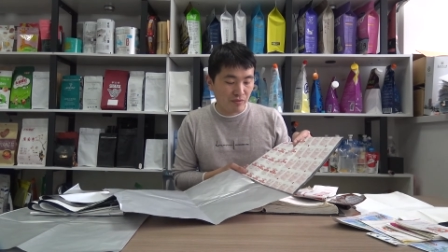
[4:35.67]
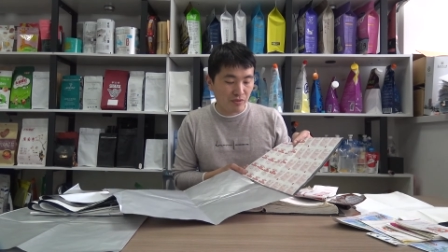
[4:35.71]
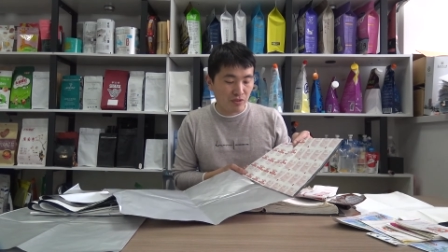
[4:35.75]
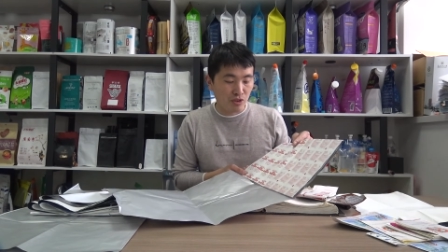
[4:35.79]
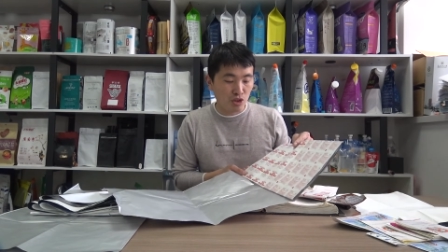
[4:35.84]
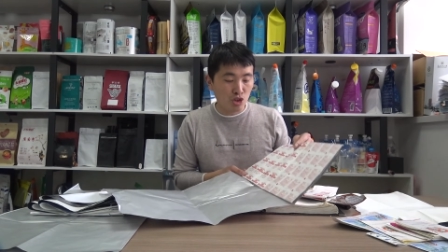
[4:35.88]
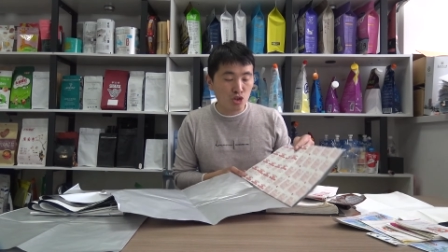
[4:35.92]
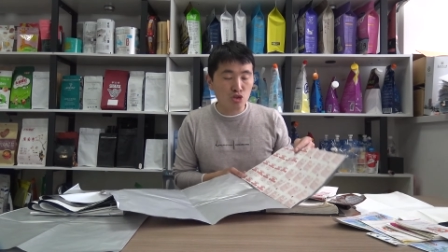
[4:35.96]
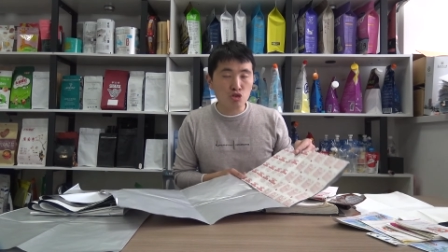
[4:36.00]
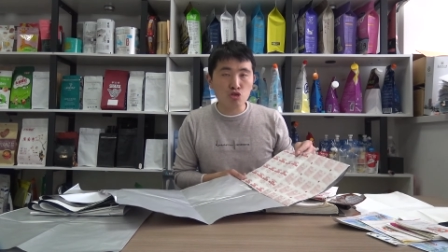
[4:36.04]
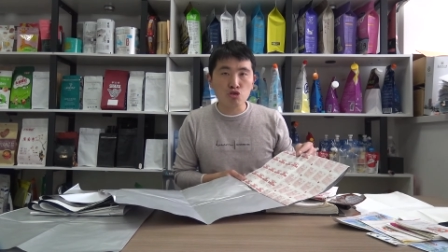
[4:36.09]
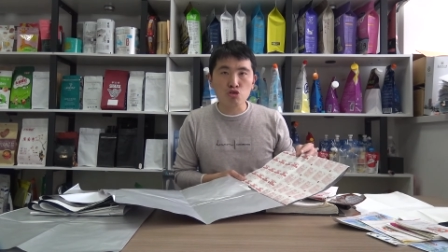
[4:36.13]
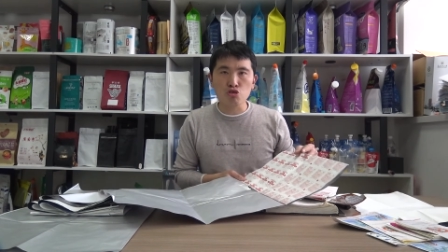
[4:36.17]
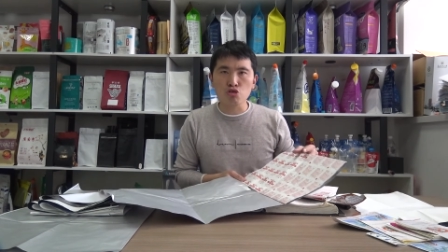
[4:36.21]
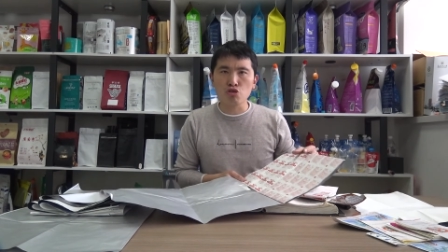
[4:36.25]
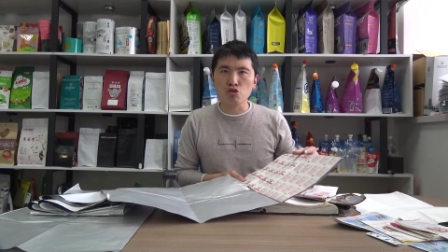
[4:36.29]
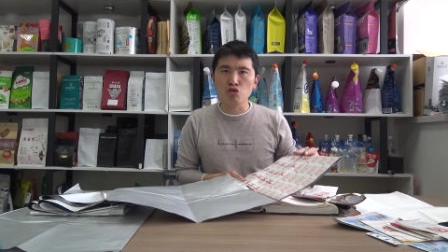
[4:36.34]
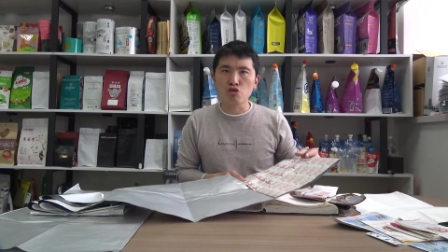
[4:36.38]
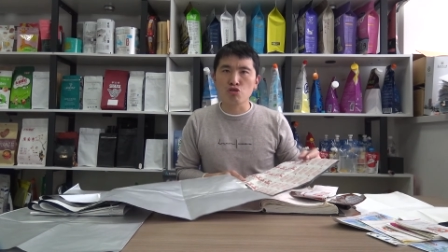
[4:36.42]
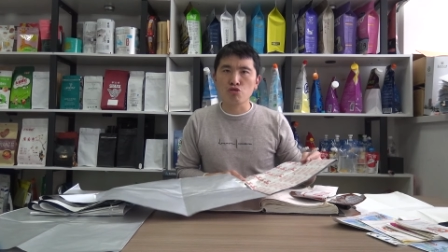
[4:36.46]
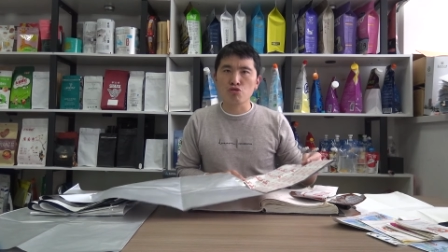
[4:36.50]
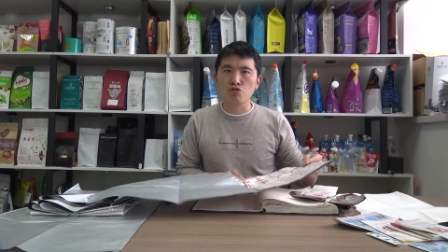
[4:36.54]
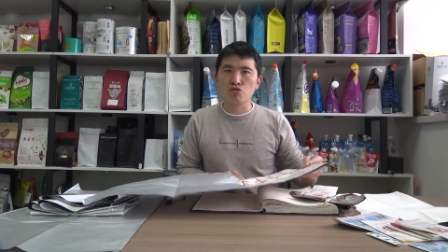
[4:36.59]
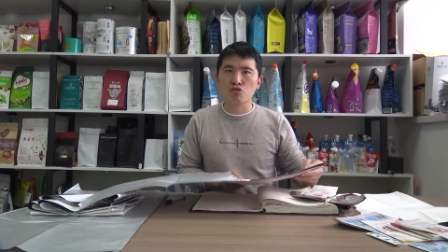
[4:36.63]
This
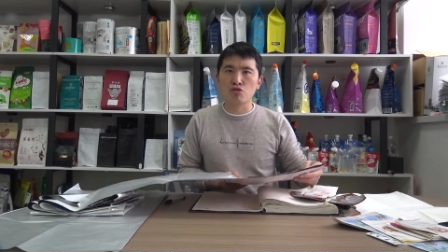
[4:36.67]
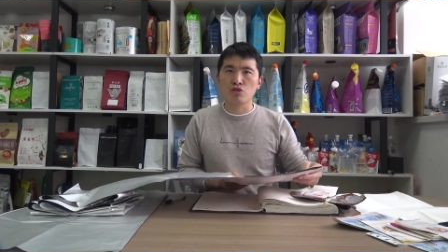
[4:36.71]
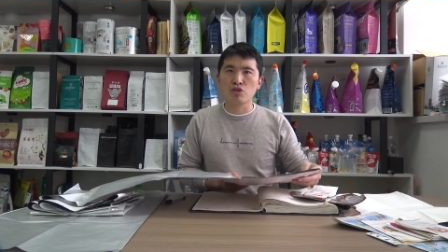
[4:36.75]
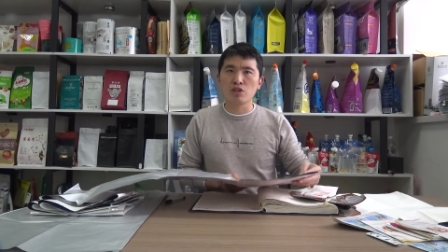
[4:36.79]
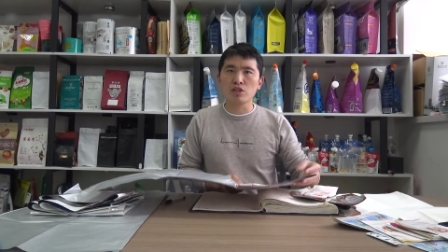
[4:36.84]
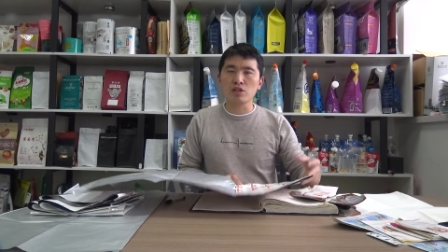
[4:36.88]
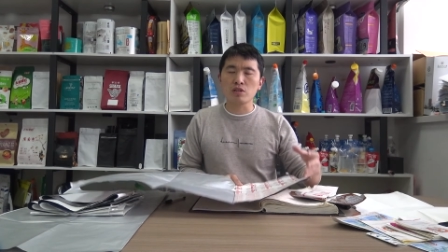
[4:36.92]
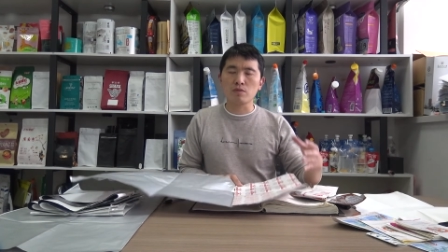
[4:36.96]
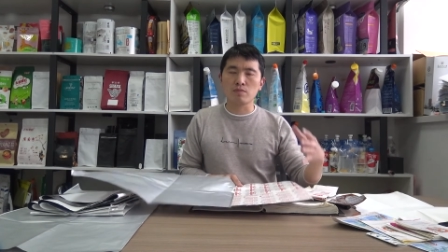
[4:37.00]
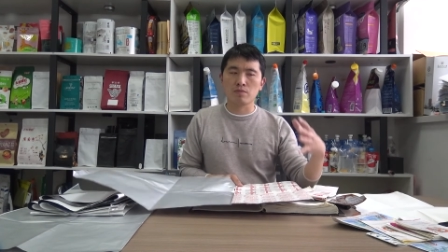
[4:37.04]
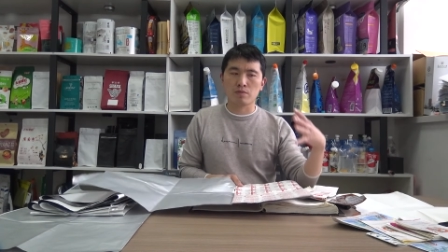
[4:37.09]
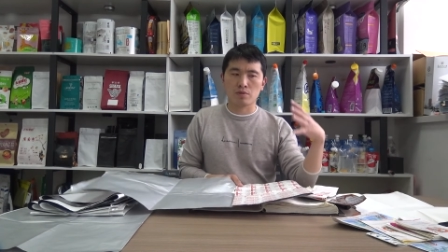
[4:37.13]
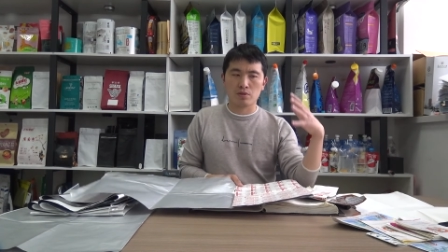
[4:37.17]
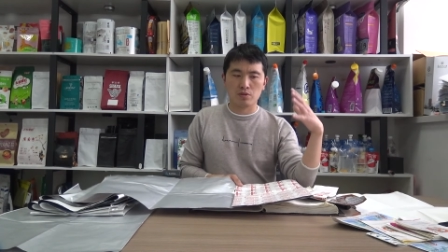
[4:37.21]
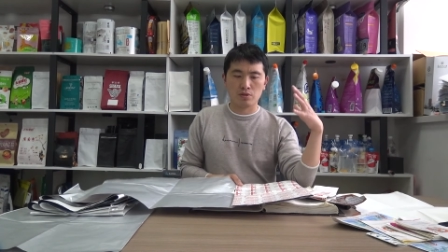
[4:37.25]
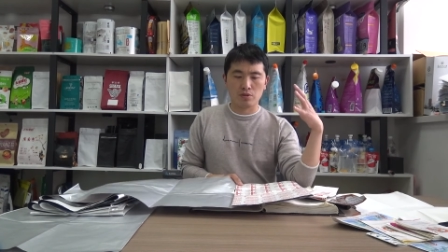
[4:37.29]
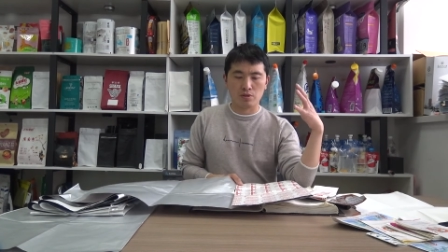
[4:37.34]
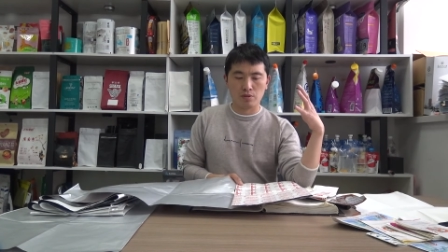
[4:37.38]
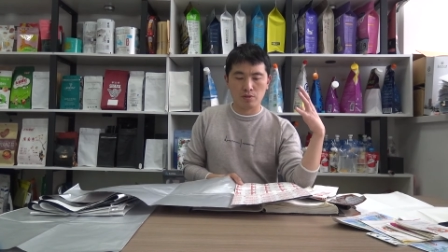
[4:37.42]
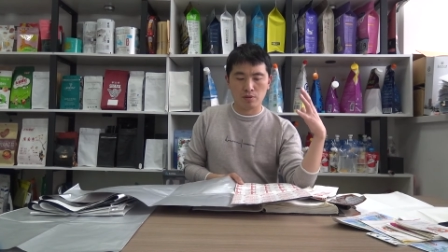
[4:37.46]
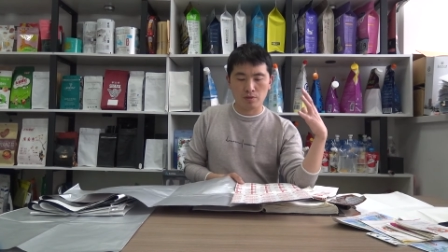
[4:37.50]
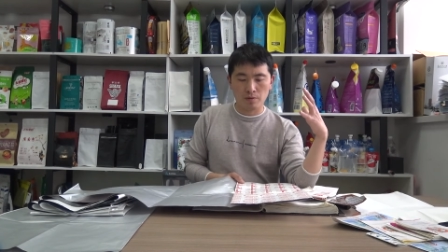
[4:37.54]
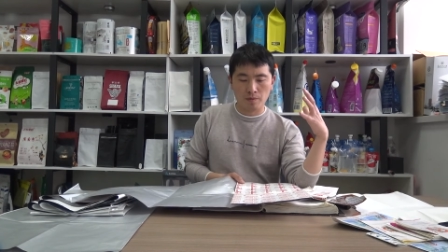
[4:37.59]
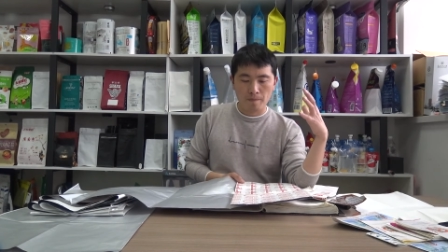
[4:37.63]
is this
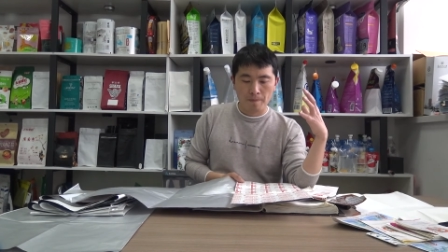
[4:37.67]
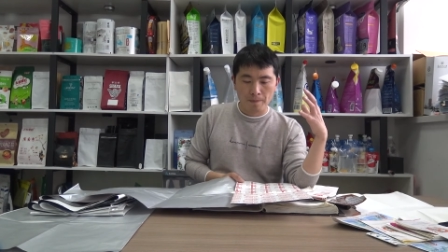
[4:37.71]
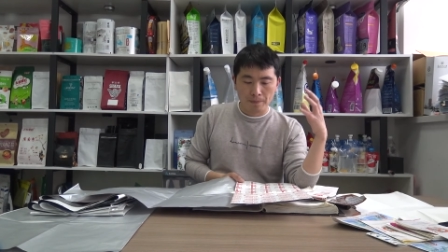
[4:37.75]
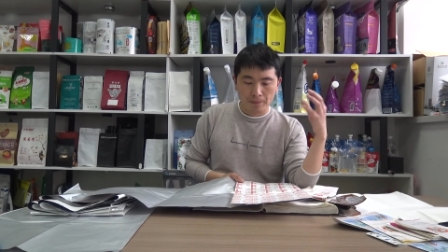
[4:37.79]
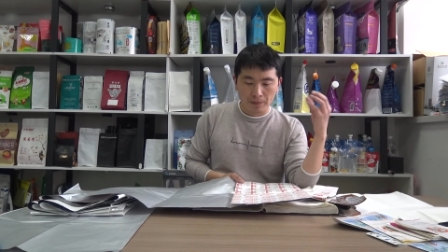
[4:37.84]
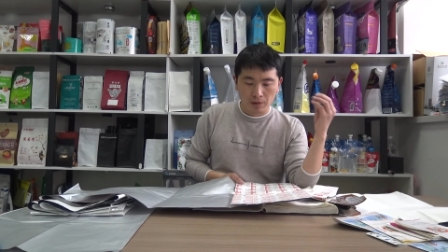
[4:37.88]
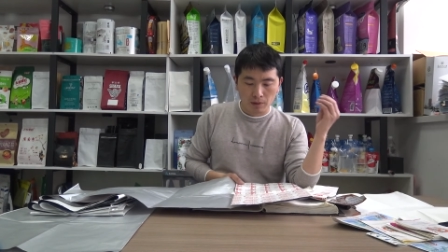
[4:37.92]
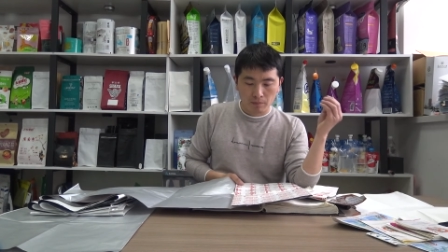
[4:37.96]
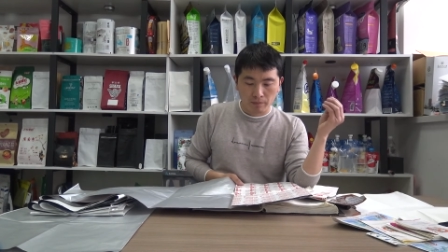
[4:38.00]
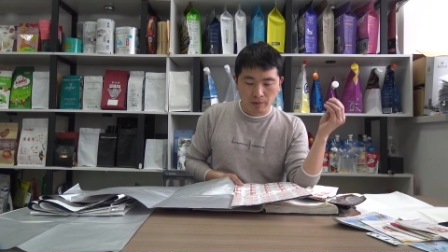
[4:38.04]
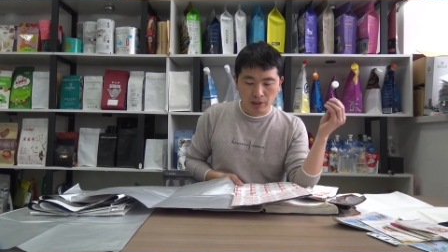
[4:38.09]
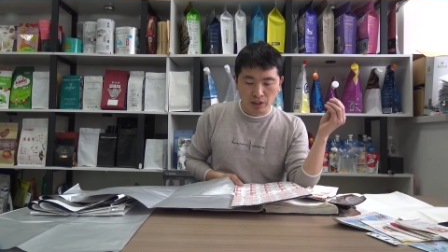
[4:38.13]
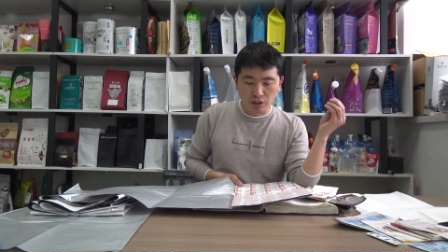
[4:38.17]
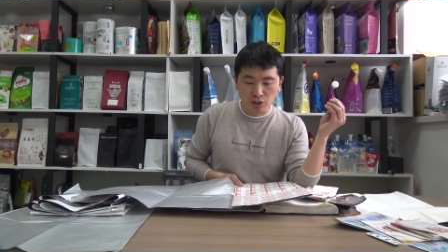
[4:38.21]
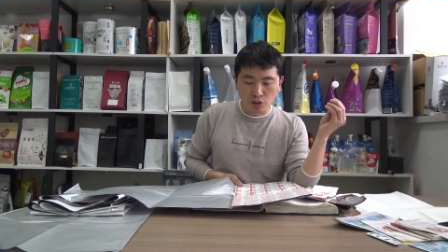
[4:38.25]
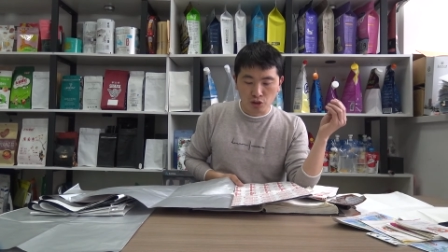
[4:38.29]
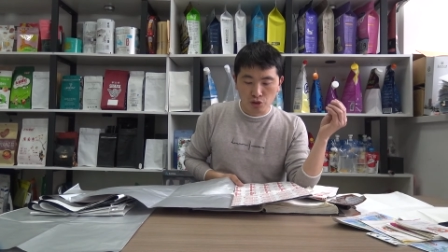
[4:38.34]
uh, pad